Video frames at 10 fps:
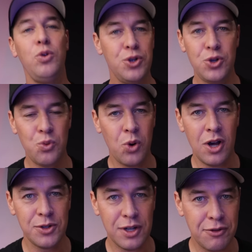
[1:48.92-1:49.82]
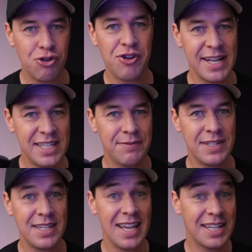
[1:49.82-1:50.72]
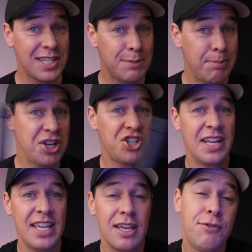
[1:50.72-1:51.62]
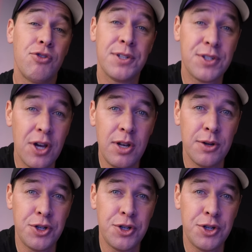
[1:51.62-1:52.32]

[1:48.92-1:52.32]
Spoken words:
new world of creativity, especially if you're a solo